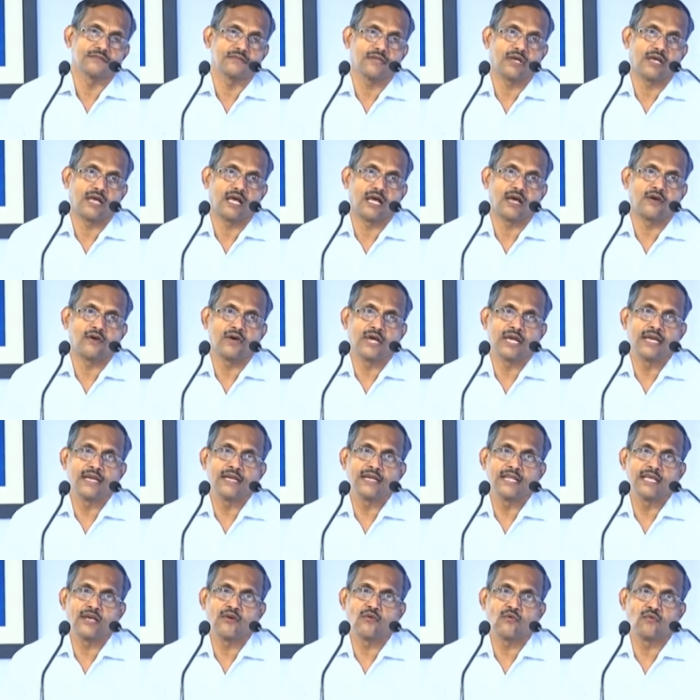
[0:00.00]
Our
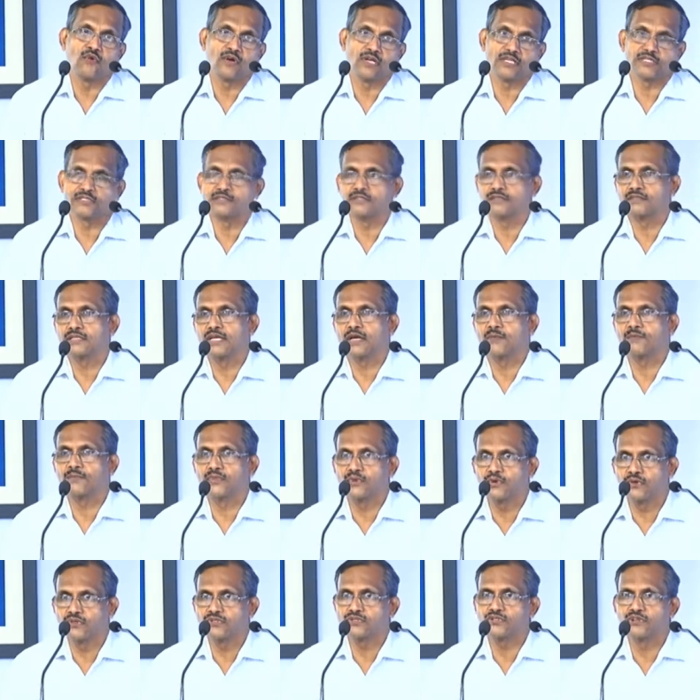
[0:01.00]
idea was, the
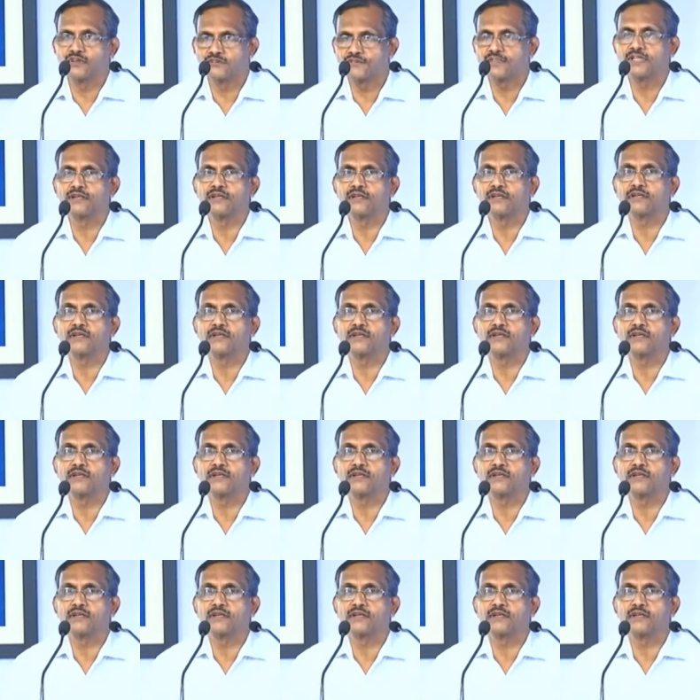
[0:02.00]
approach of the